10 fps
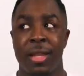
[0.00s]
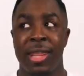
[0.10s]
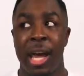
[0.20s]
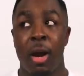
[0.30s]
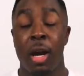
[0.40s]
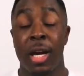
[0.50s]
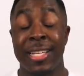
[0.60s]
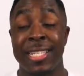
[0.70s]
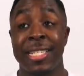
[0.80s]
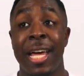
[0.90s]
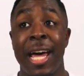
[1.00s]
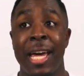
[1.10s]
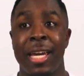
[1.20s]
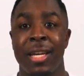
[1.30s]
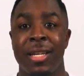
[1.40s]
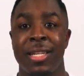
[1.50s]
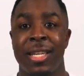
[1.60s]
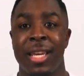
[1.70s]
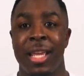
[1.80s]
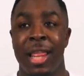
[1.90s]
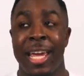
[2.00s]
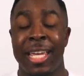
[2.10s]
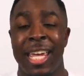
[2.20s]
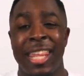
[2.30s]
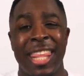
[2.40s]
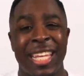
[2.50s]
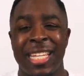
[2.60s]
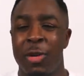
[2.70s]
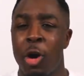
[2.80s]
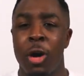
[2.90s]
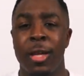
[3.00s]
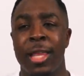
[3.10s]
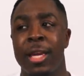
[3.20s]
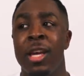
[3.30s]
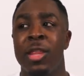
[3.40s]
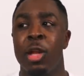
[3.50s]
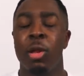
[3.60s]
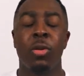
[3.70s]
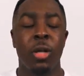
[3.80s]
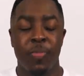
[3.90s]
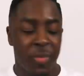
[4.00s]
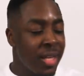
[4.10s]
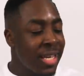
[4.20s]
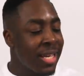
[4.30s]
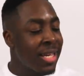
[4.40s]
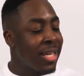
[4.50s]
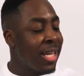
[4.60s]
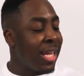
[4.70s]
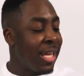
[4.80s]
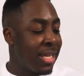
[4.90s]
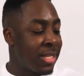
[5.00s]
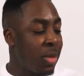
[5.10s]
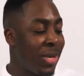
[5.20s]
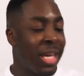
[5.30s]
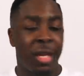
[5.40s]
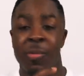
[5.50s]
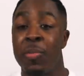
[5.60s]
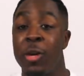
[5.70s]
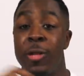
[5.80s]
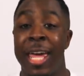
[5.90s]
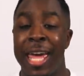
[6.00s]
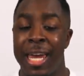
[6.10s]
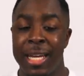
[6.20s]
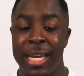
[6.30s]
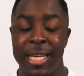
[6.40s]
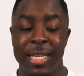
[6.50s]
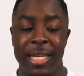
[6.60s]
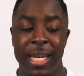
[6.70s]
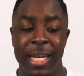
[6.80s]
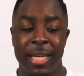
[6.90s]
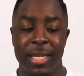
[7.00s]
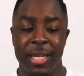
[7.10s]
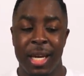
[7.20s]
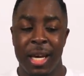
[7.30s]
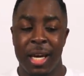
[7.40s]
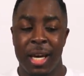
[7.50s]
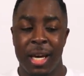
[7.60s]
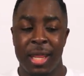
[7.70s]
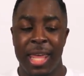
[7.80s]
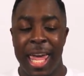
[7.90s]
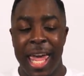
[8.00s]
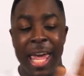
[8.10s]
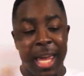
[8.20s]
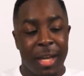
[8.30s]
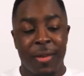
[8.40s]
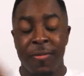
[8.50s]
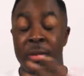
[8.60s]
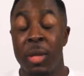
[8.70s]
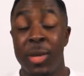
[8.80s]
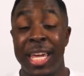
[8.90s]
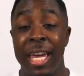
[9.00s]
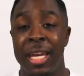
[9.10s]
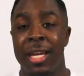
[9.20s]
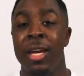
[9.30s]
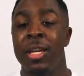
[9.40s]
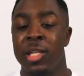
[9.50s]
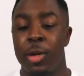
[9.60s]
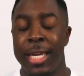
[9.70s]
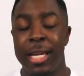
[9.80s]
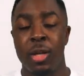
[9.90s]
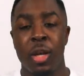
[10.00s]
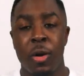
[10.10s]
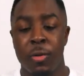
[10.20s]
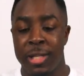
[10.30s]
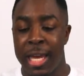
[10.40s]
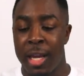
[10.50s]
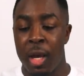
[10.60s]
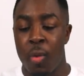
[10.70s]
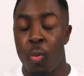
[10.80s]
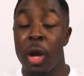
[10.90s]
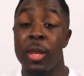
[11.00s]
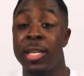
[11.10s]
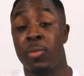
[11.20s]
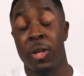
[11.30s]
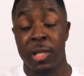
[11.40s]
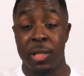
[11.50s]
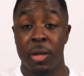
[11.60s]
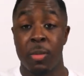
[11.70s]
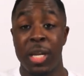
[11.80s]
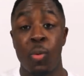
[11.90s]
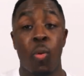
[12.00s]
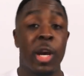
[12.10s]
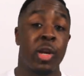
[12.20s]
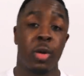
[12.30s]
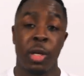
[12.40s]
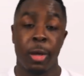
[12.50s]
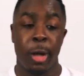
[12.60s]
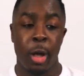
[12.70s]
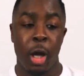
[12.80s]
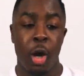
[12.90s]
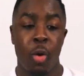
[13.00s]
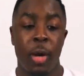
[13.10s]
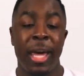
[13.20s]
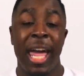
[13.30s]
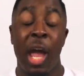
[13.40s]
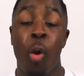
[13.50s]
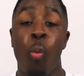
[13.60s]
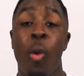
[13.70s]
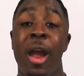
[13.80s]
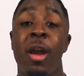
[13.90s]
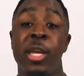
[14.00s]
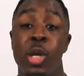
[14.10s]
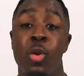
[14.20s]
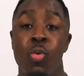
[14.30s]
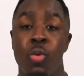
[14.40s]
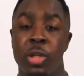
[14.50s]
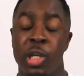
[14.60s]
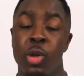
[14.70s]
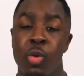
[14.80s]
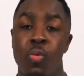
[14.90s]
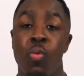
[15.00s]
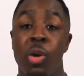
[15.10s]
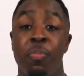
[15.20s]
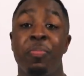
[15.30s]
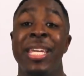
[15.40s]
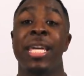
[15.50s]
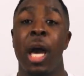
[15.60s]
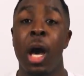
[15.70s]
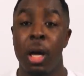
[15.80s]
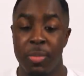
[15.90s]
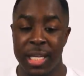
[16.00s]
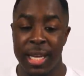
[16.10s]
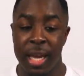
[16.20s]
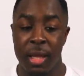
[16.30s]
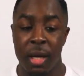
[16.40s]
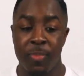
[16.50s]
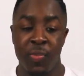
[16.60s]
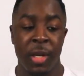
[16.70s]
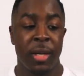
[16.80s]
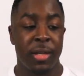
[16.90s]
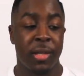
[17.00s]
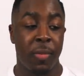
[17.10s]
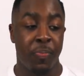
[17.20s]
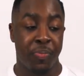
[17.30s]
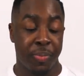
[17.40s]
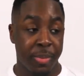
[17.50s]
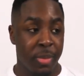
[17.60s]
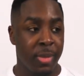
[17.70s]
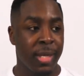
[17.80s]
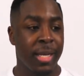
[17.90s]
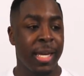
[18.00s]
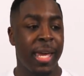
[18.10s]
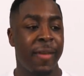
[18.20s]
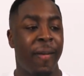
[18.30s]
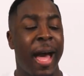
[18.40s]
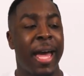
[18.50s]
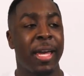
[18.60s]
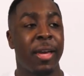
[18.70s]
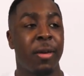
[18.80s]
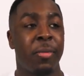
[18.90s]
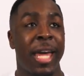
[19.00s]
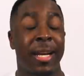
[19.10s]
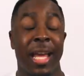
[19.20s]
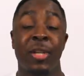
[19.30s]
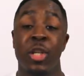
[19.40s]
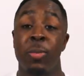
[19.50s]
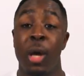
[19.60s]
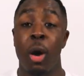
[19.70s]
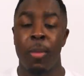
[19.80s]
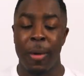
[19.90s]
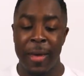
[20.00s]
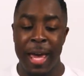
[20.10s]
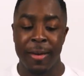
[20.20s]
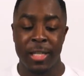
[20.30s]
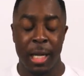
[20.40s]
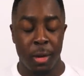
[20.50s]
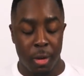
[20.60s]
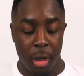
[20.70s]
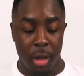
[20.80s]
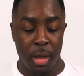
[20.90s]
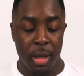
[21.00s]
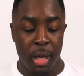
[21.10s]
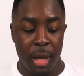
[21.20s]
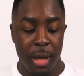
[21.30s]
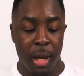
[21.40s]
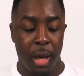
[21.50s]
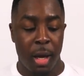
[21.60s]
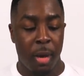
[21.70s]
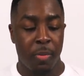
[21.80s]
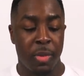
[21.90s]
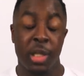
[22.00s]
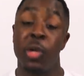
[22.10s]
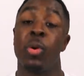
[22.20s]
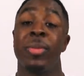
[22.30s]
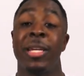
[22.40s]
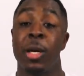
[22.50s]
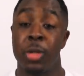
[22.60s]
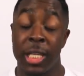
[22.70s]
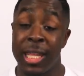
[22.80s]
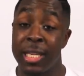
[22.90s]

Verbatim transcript: that are assigned, like in that same calling, like the Lord is the beginning, middle, the end. He sees the end from the beginning. So he knows like where this person's gonna be, where you wanna go, and where you two will meet up together. So if I am acknowledging that on my past, like Lord, um, do you want me to go to